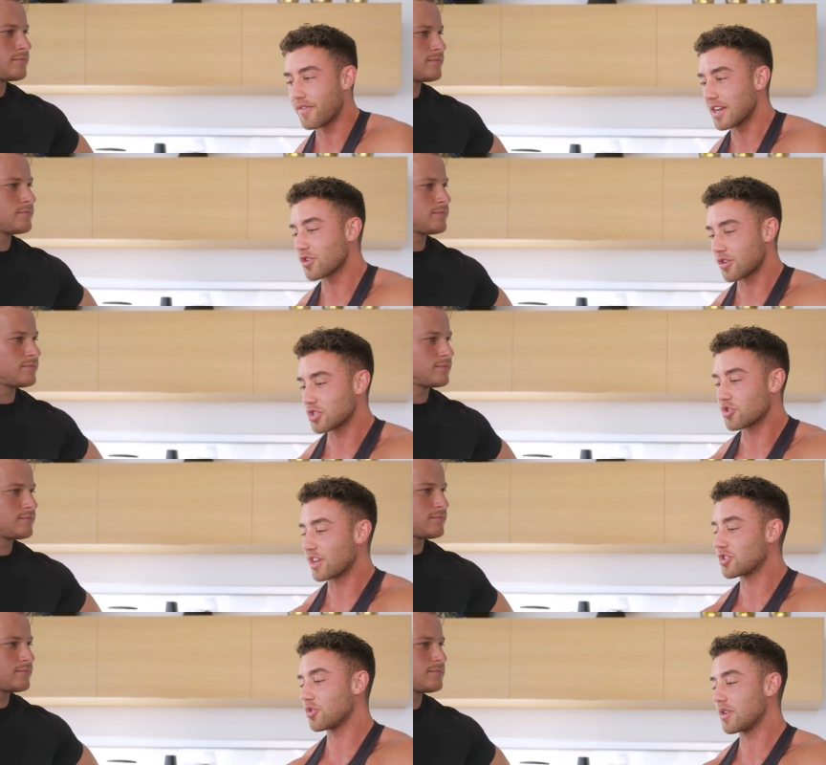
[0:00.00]

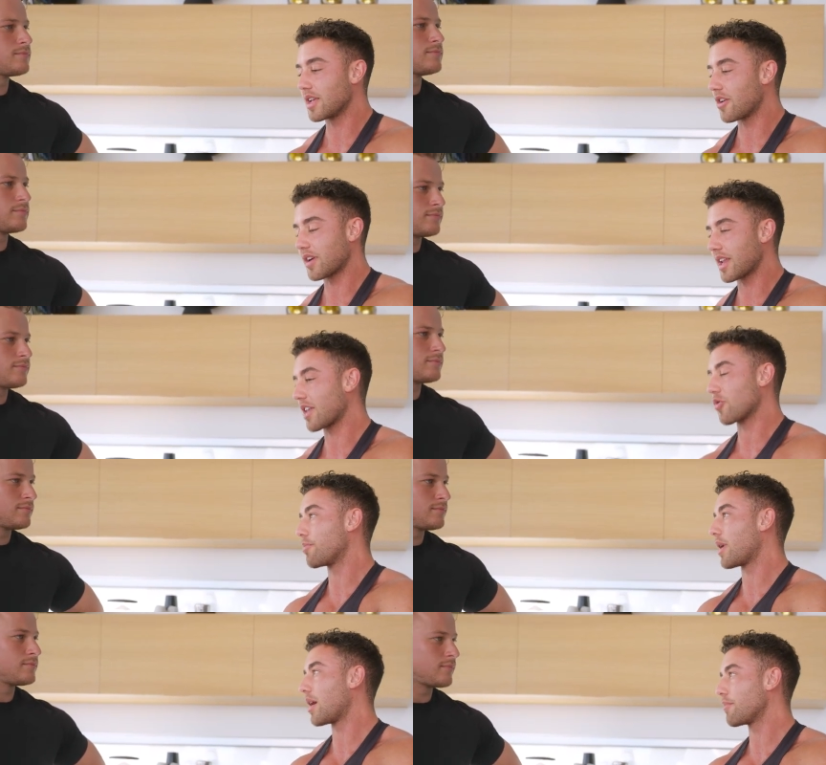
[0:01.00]
Speaker 1: vasoconstrict you. You're not going to get a
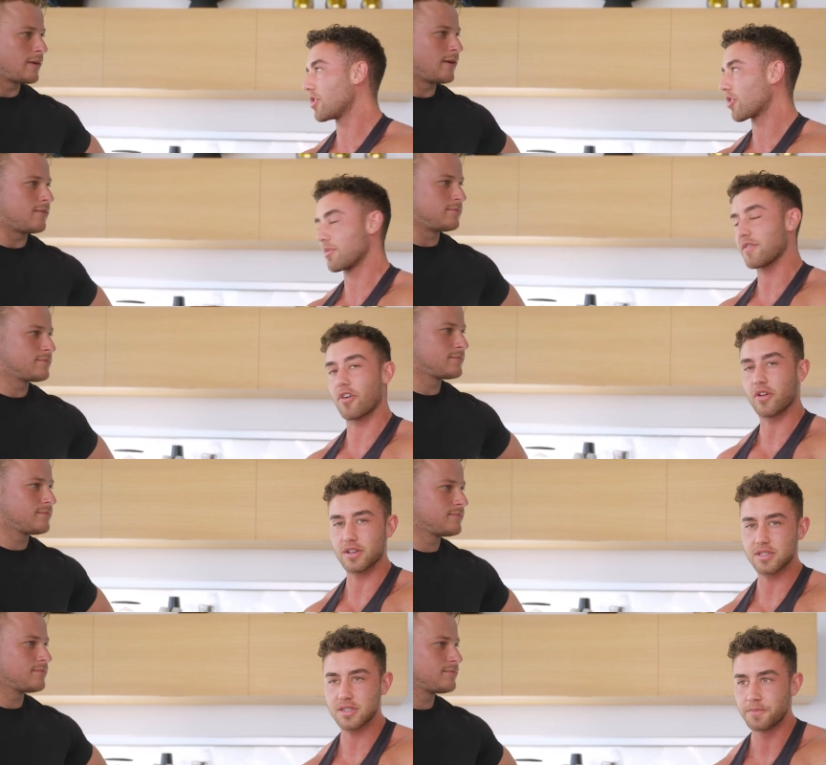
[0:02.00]
good pump. You're not yeah. going to be
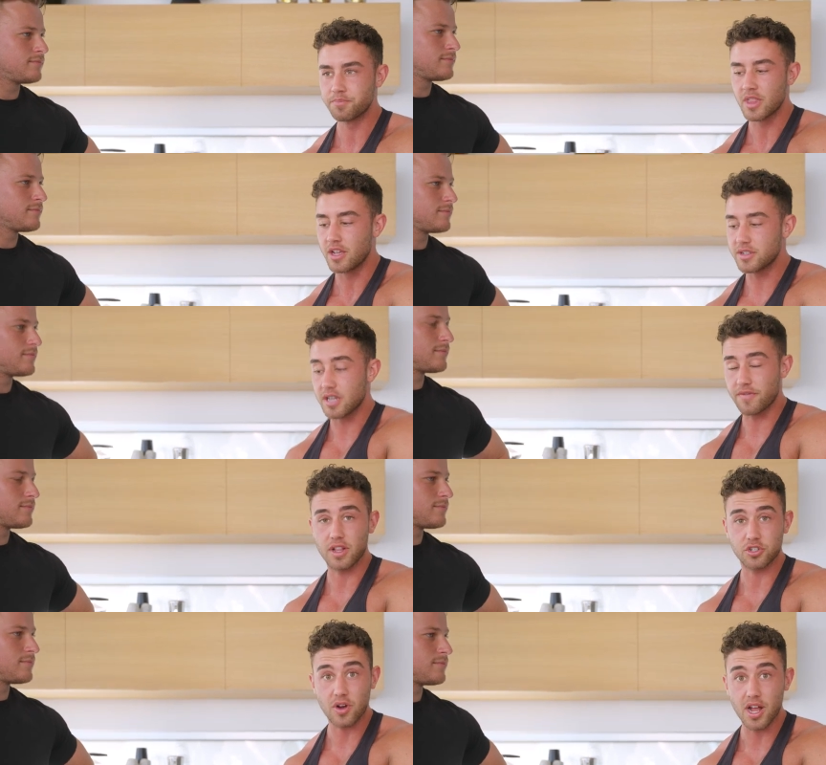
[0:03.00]
focused." You're just going to
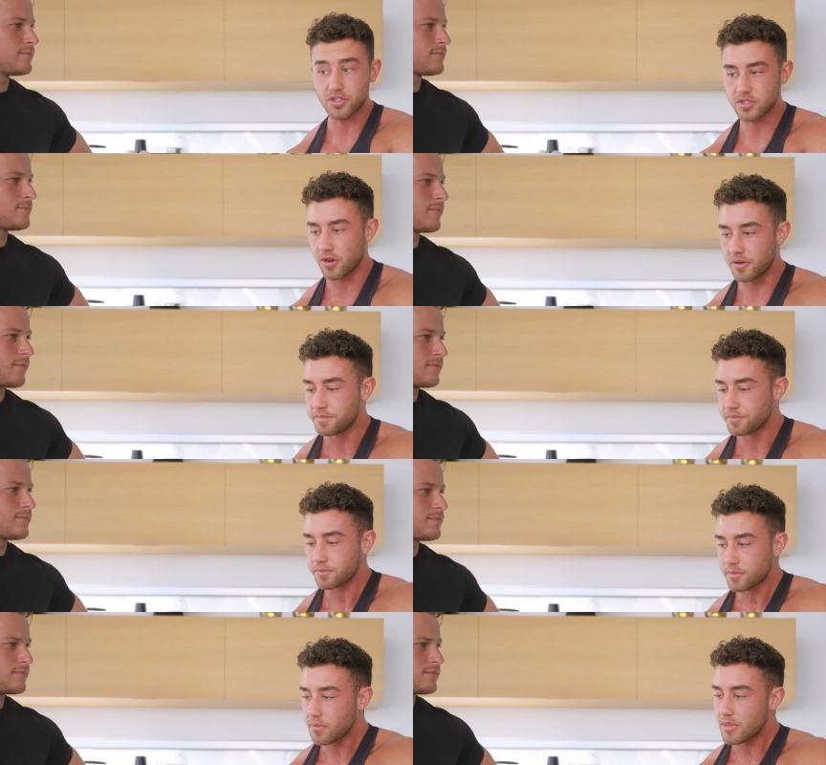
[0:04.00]
feel like trash. So
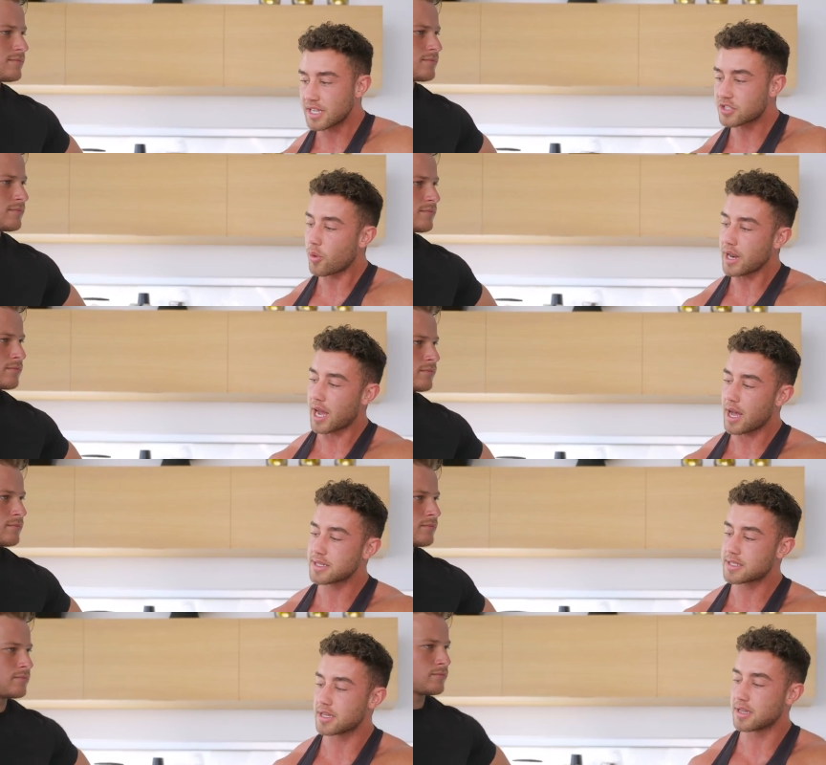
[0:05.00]
it's quite
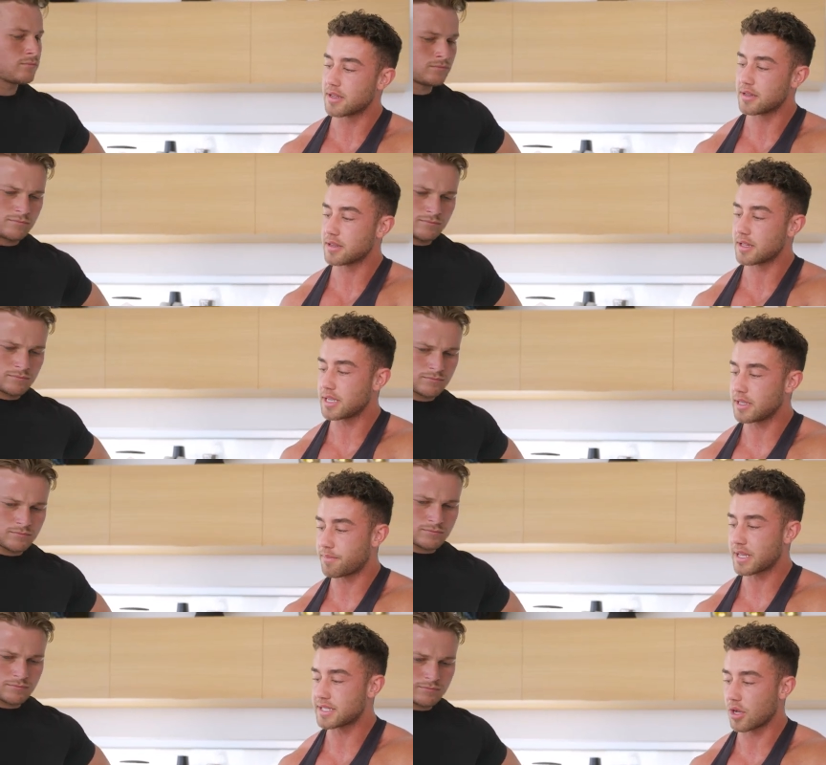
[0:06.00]
hard to
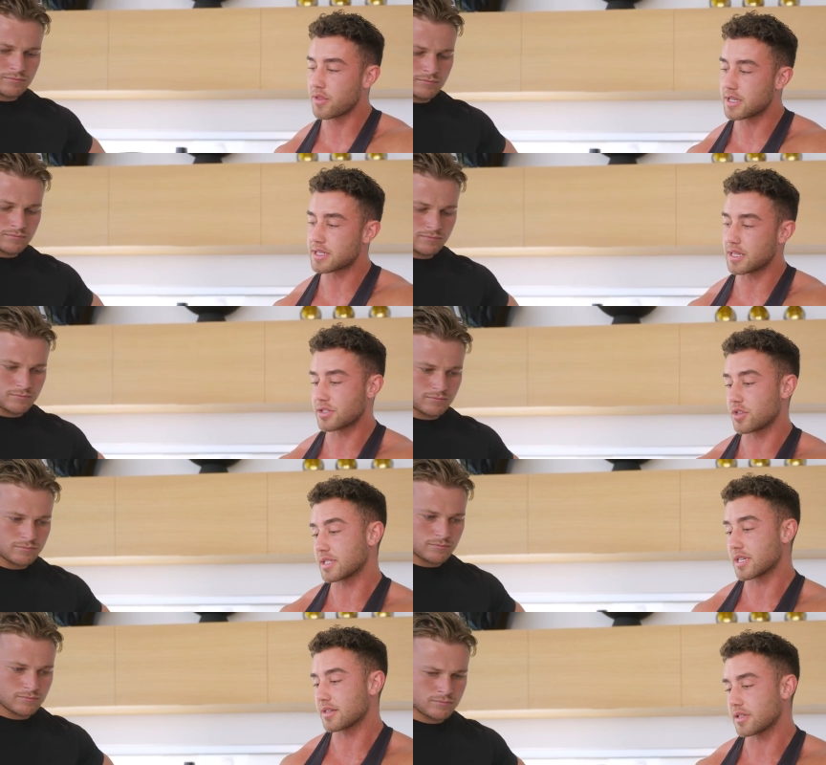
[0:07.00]
sell this unless you
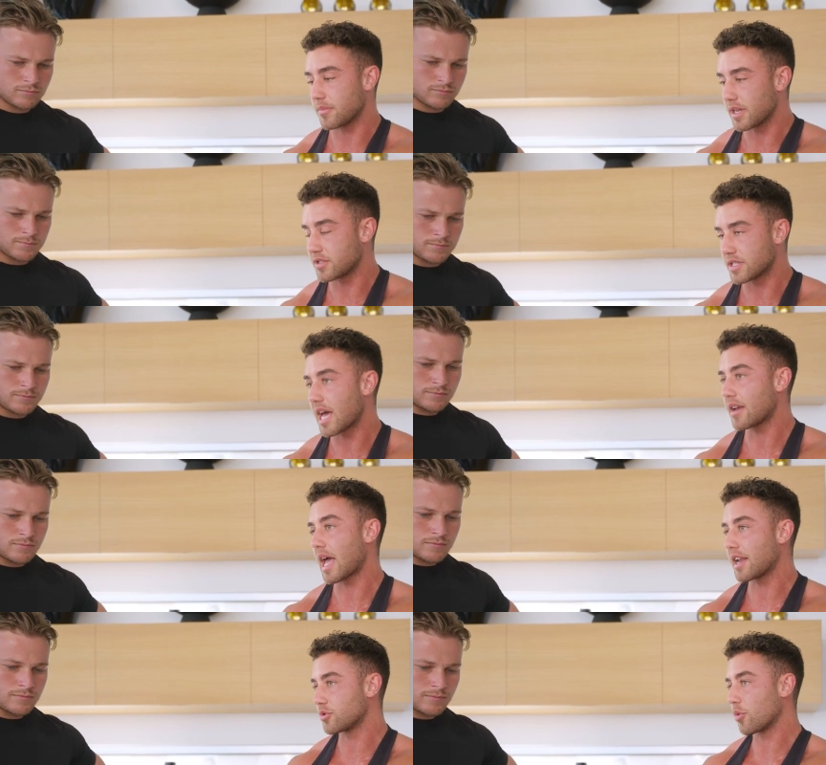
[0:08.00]
can say to somebody, just had
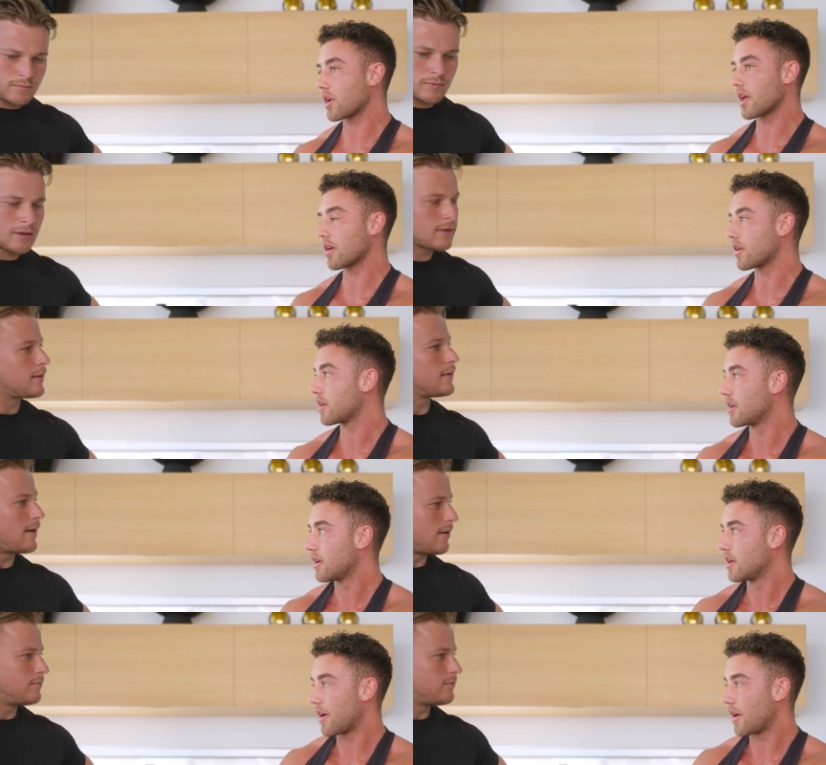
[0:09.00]
had your workout go. Yeah.